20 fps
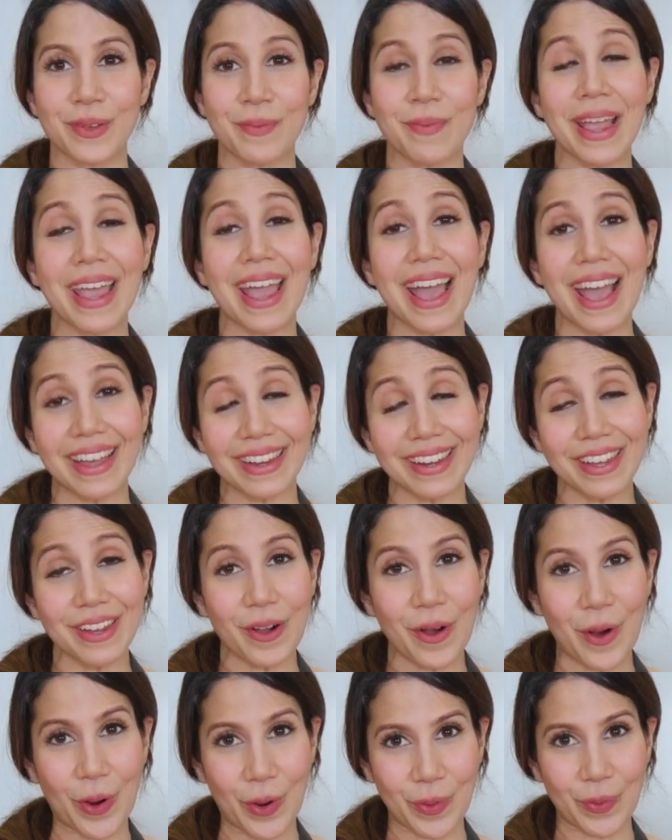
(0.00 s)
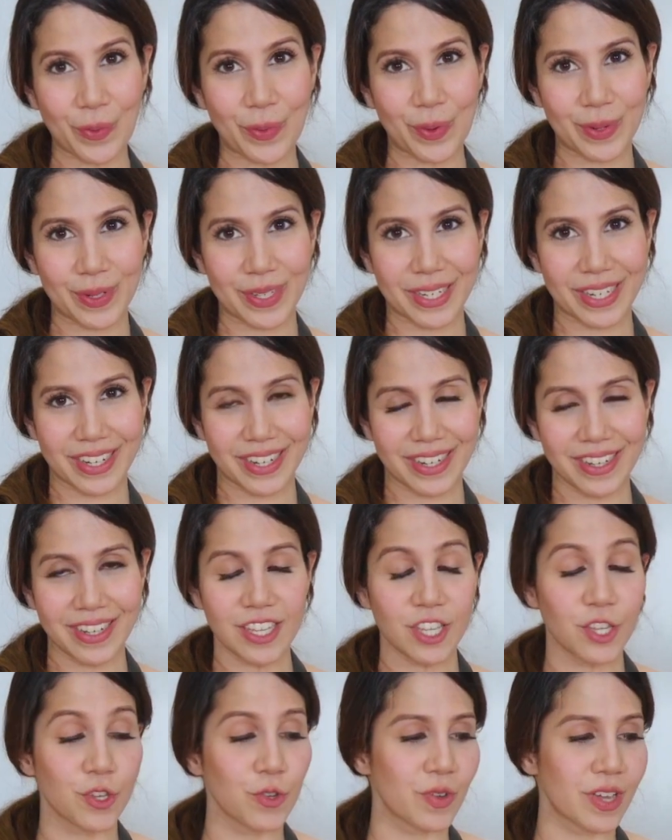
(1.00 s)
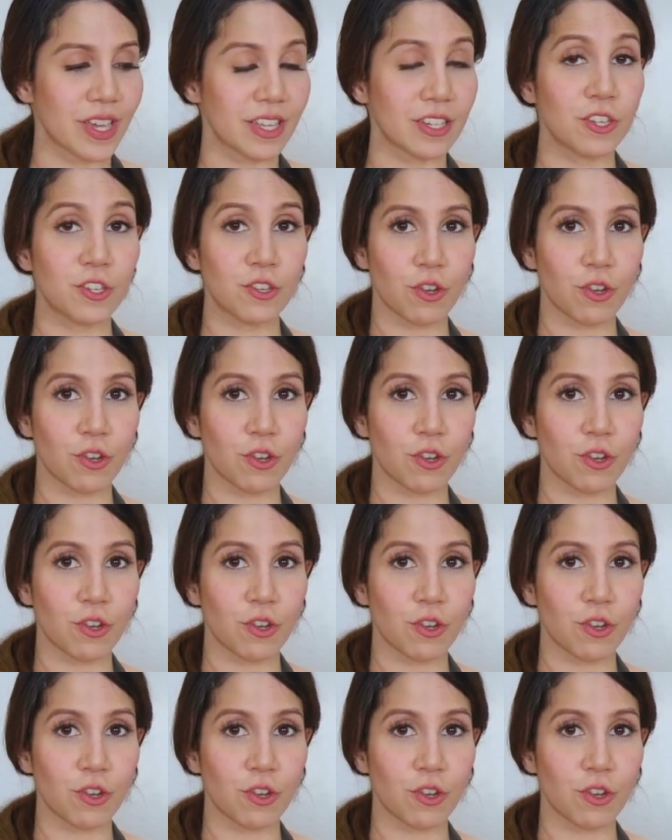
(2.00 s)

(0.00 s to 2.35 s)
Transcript: So by adding hot water, you can